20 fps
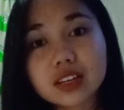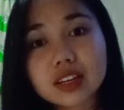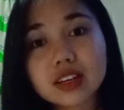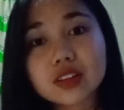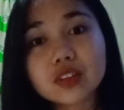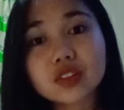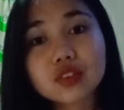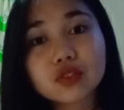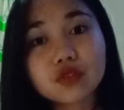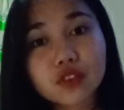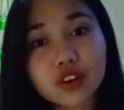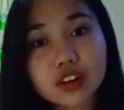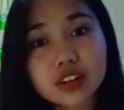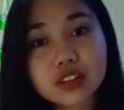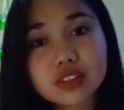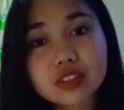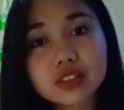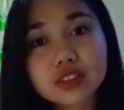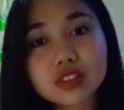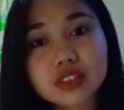is
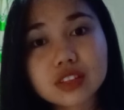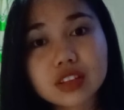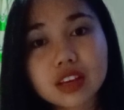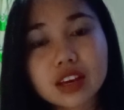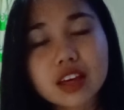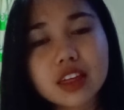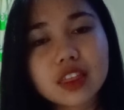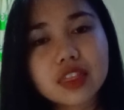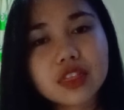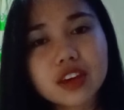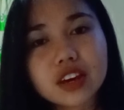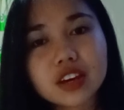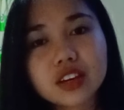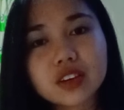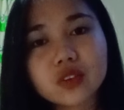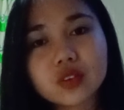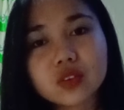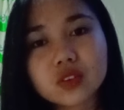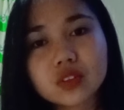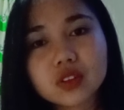first
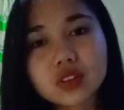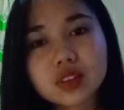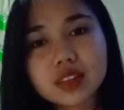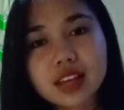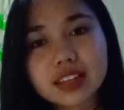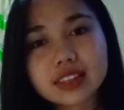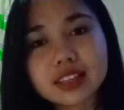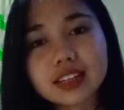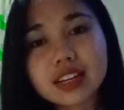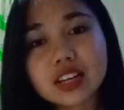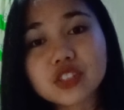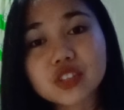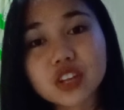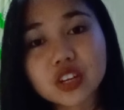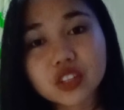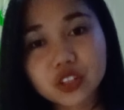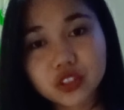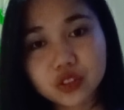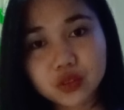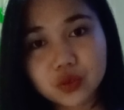thing that an
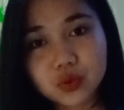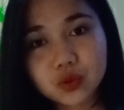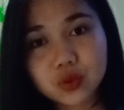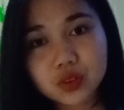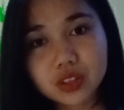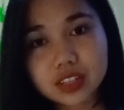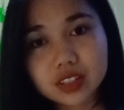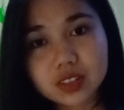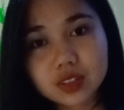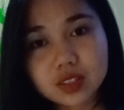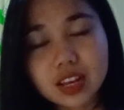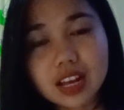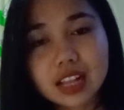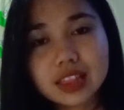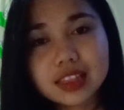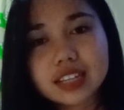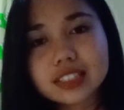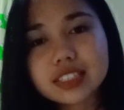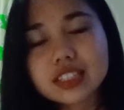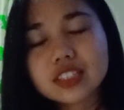educator do is
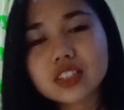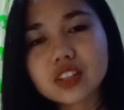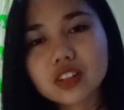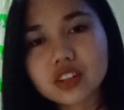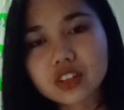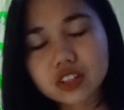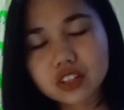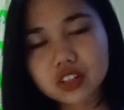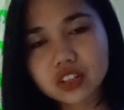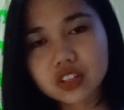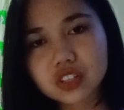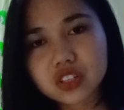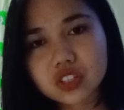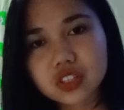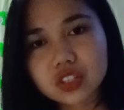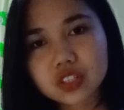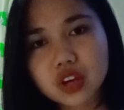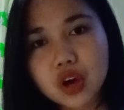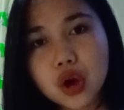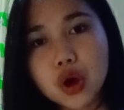letting the
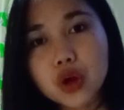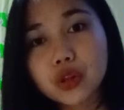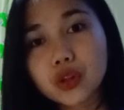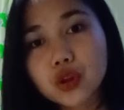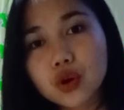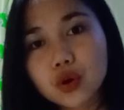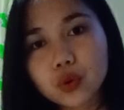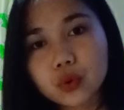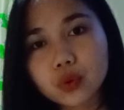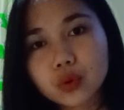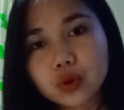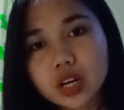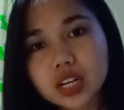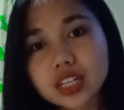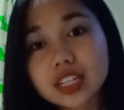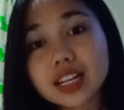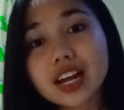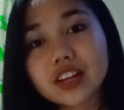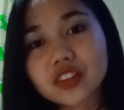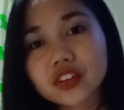learners know
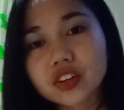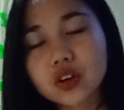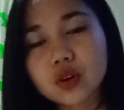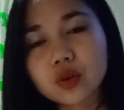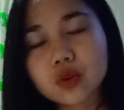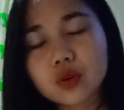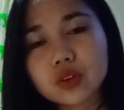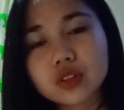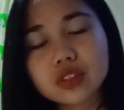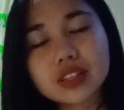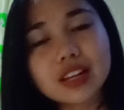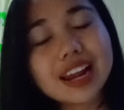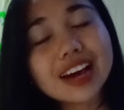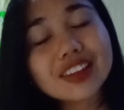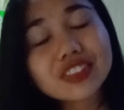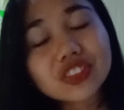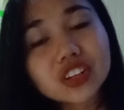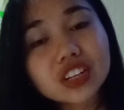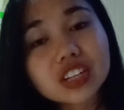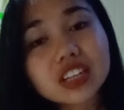the
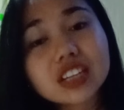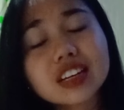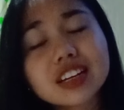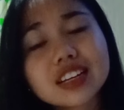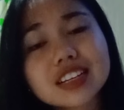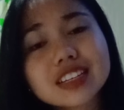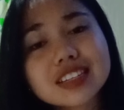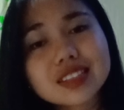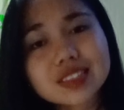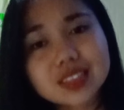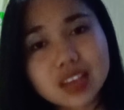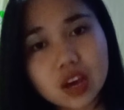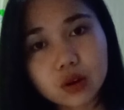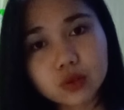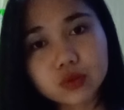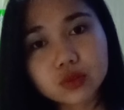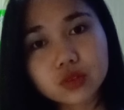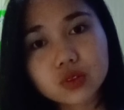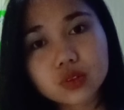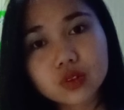letter
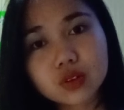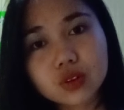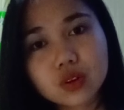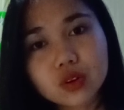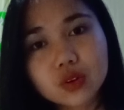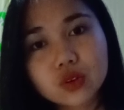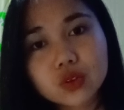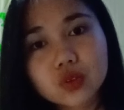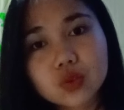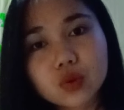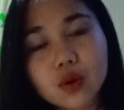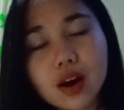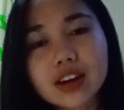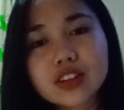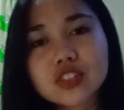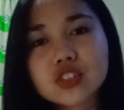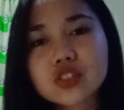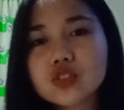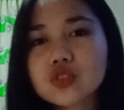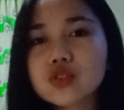sounds. So I
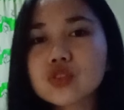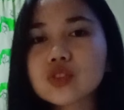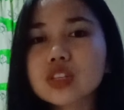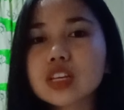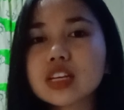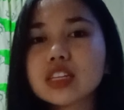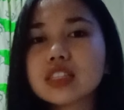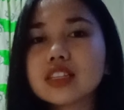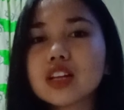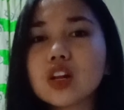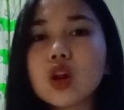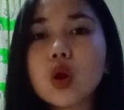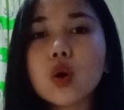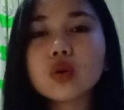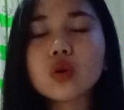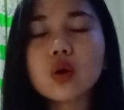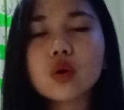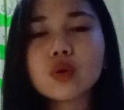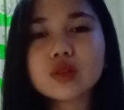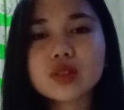choose the
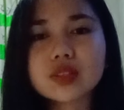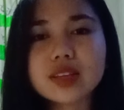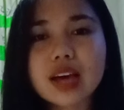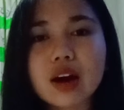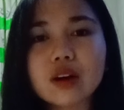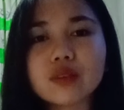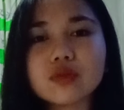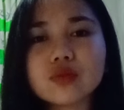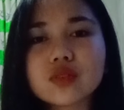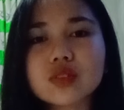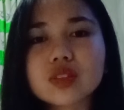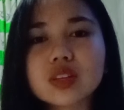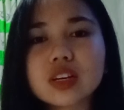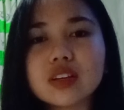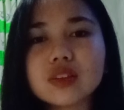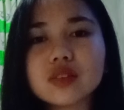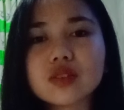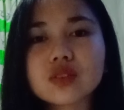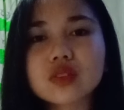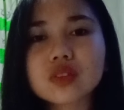long O sound
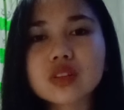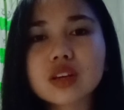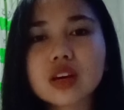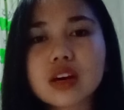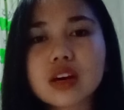since